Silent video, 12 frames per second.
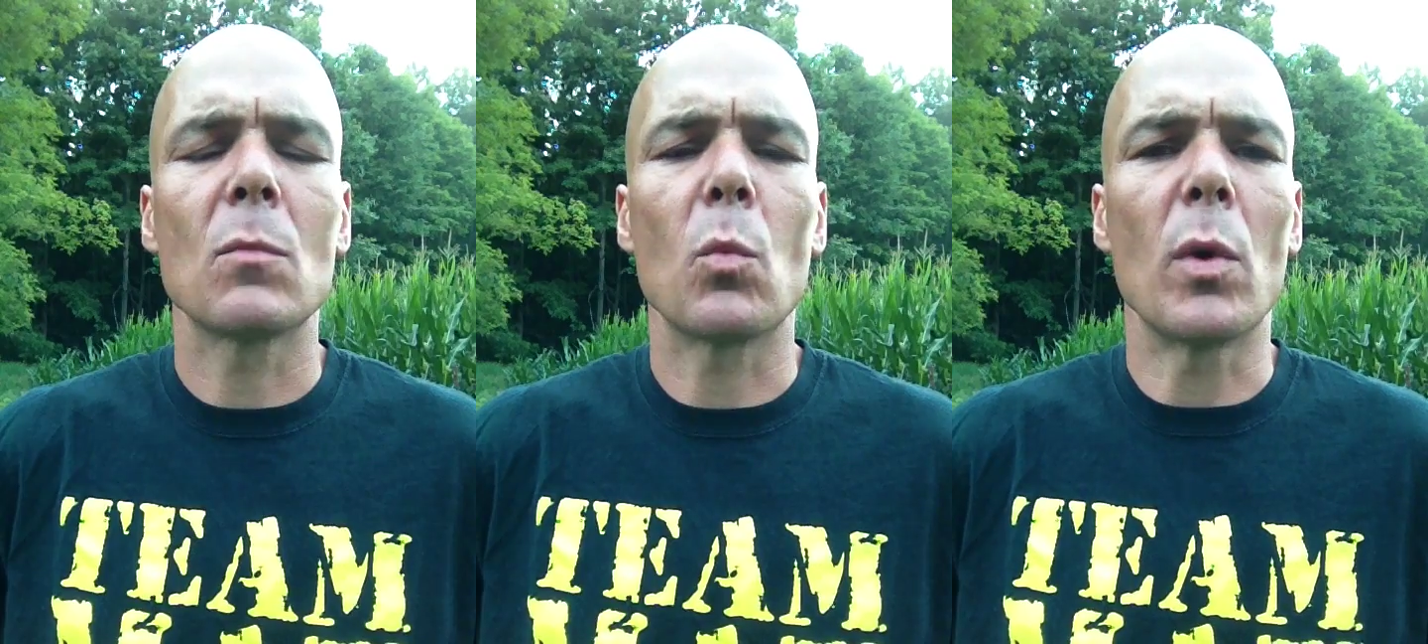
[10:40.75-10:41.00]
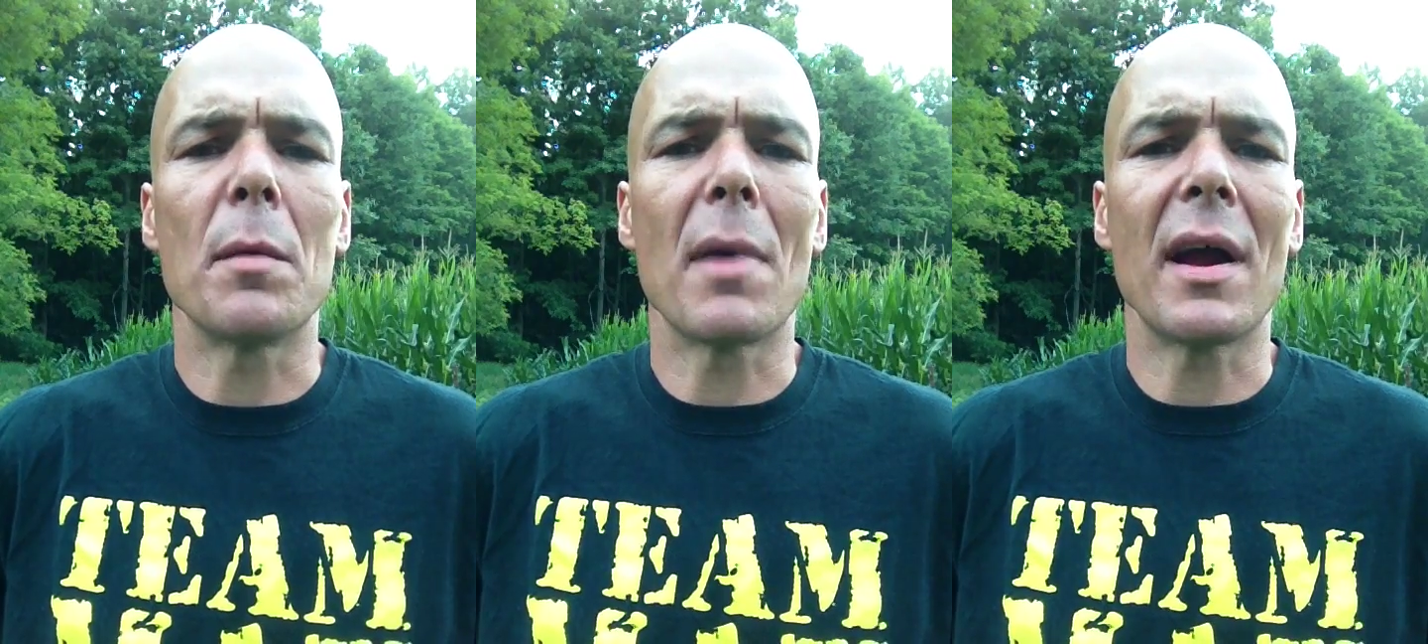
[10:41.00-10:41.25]

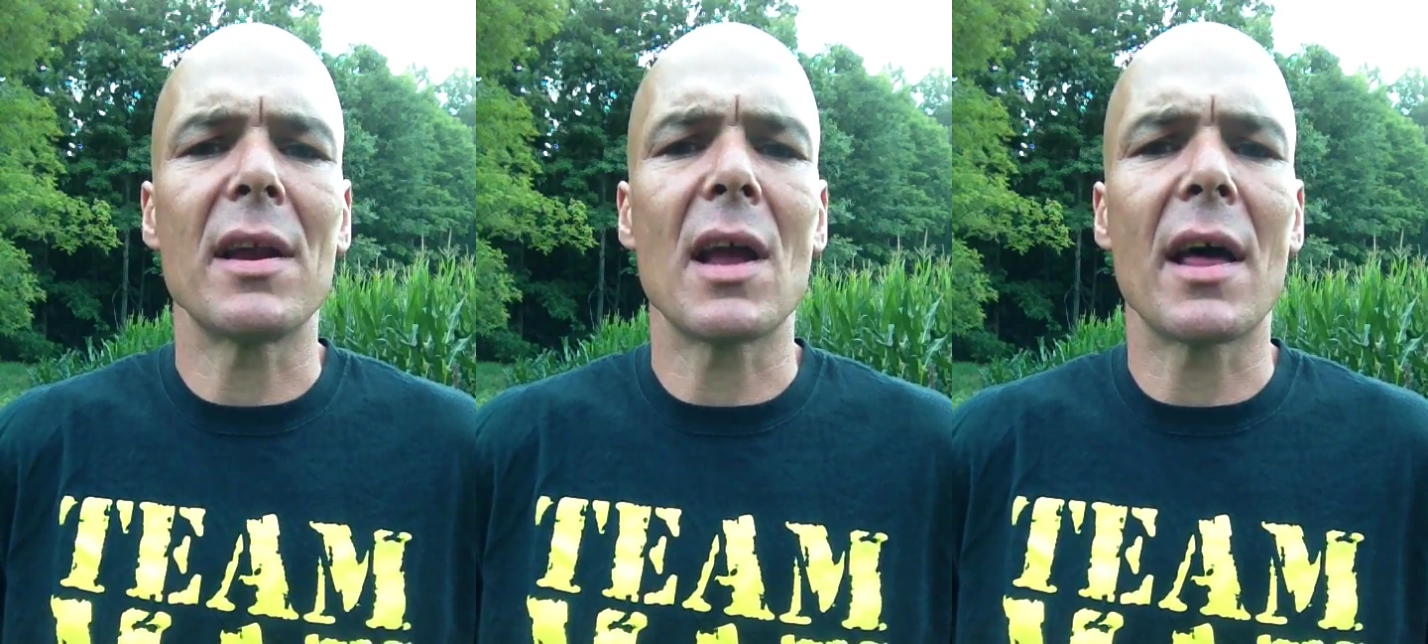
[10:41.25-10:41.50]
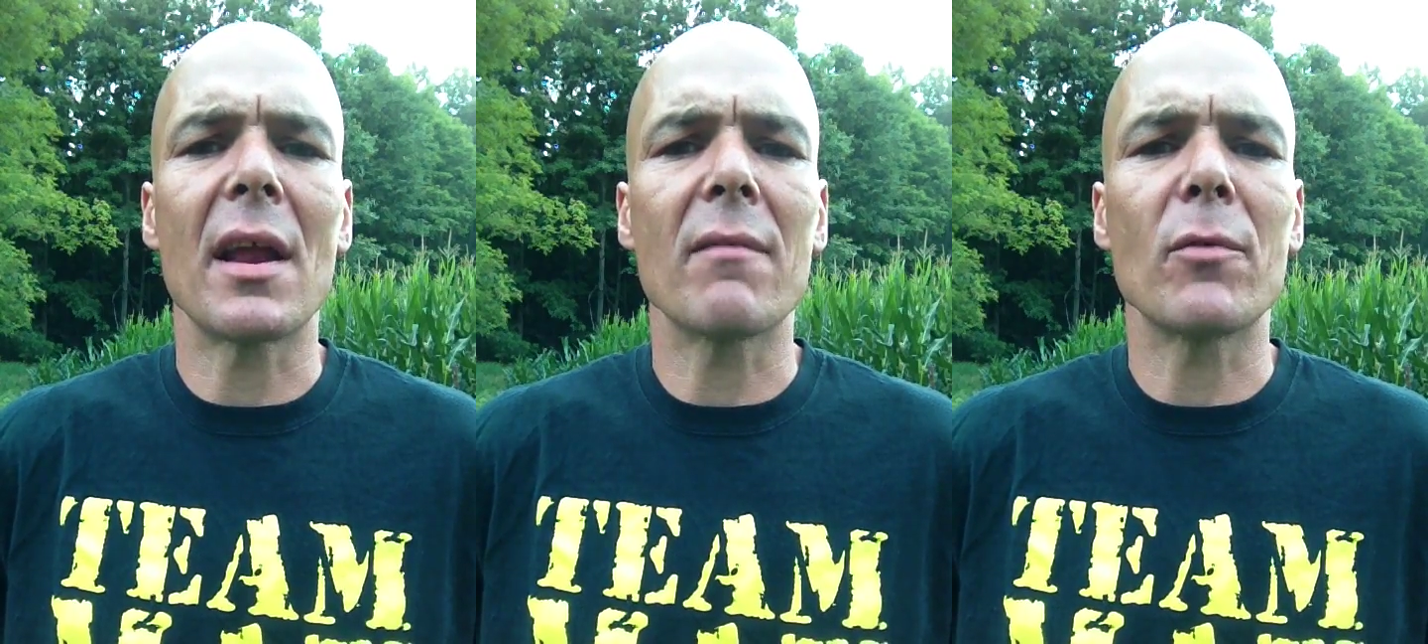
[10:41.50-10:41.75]
we might
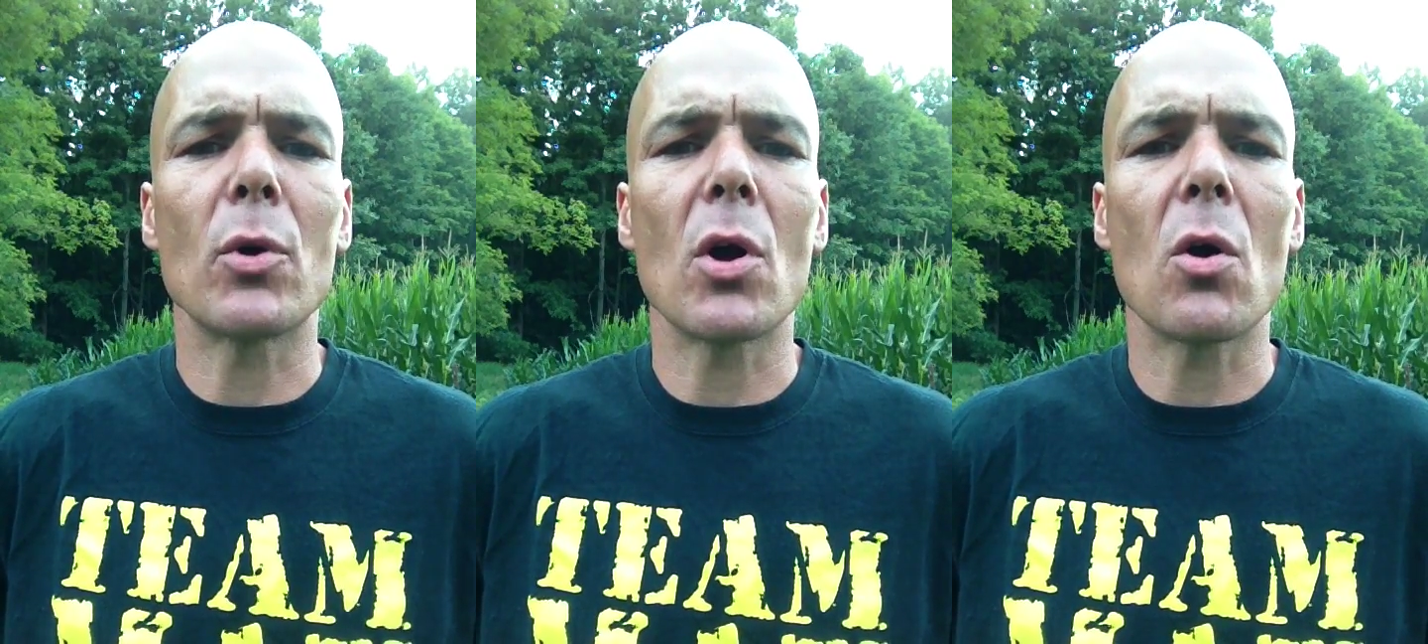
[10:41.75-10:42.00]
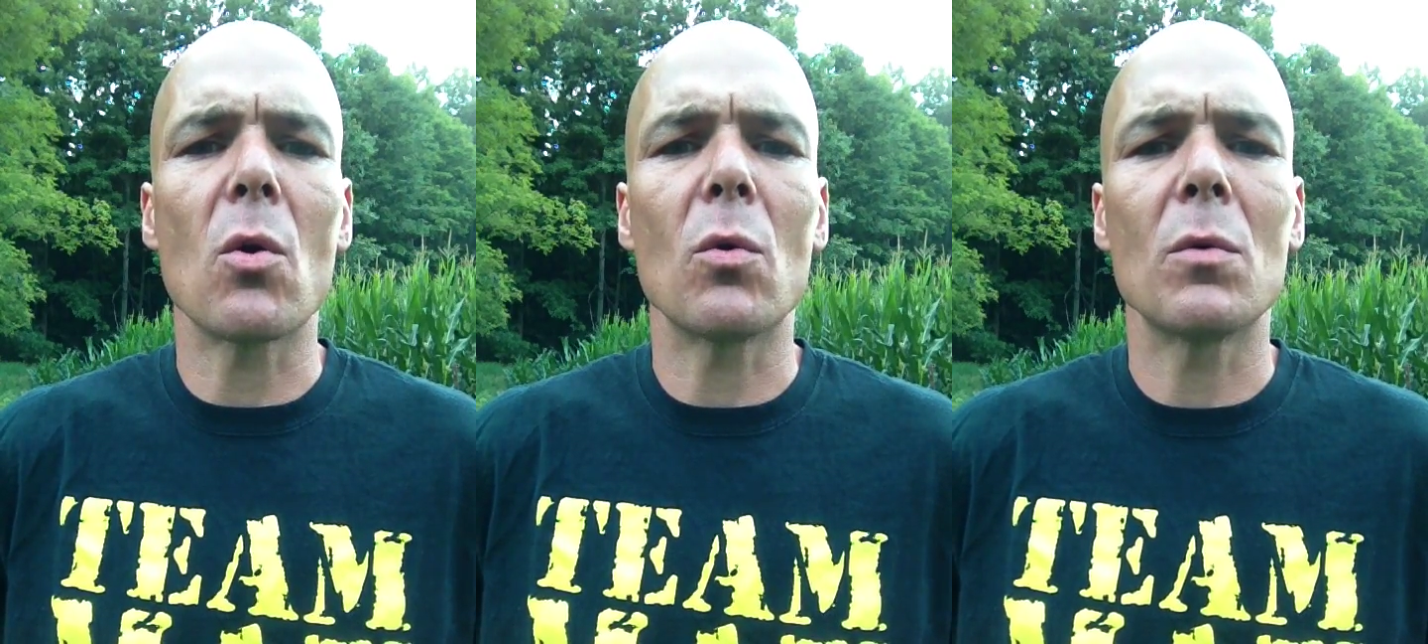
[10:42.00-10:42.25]
not ever
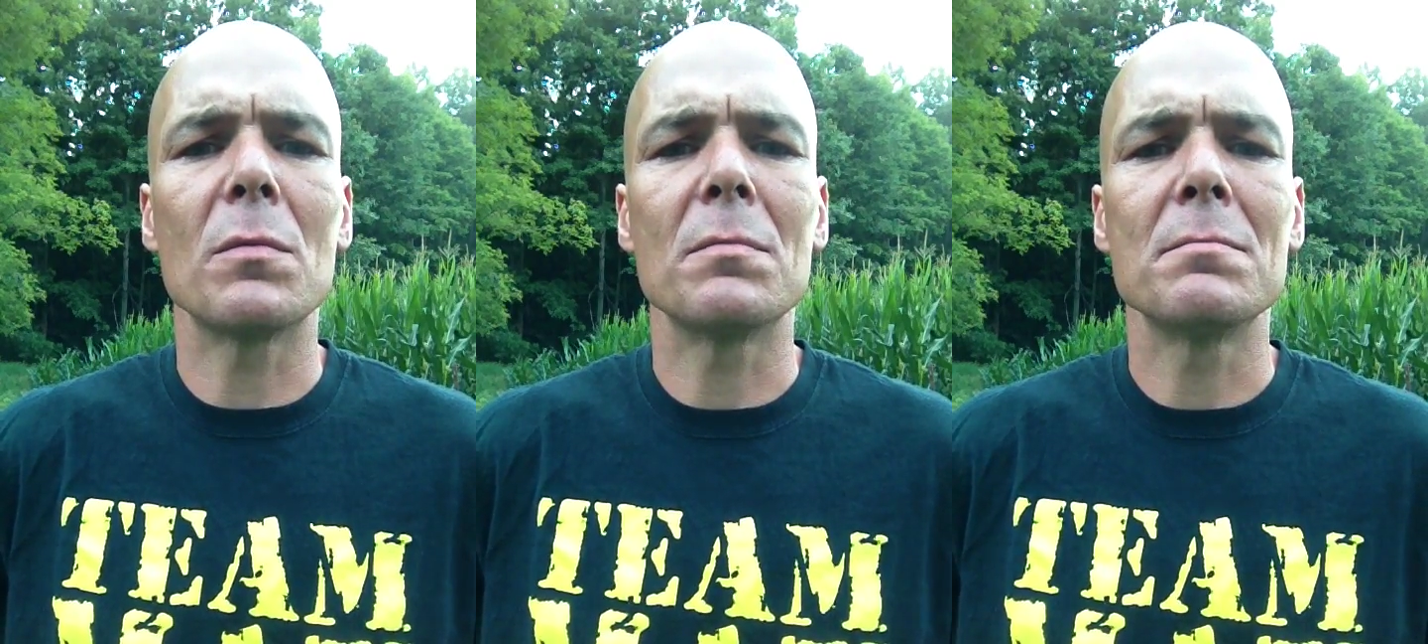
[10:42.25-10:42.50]
know.